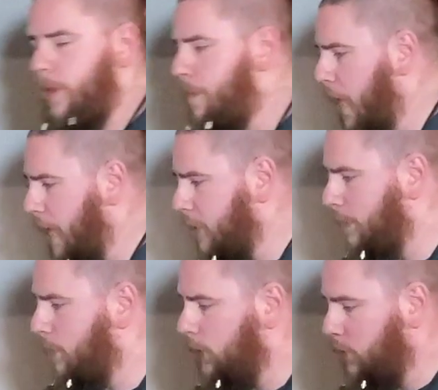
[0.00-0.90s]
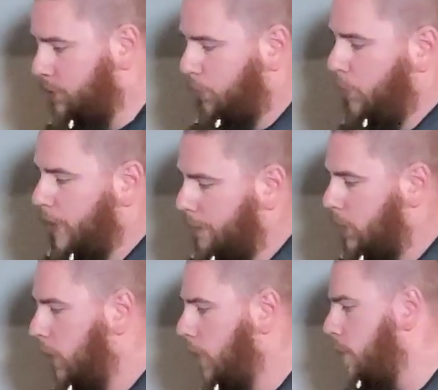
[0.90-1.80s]
and the bags empty and just pour
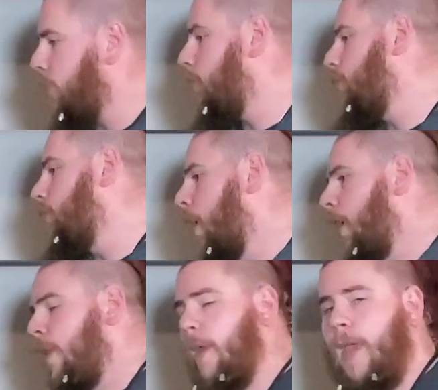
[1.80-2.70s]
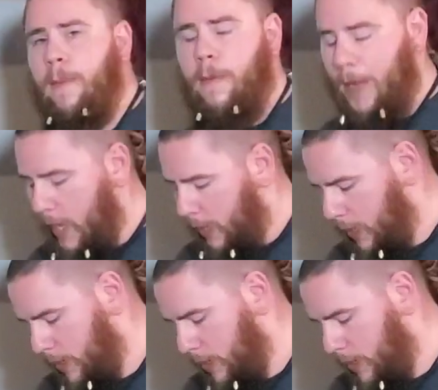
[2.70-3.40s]
everything into the camelback,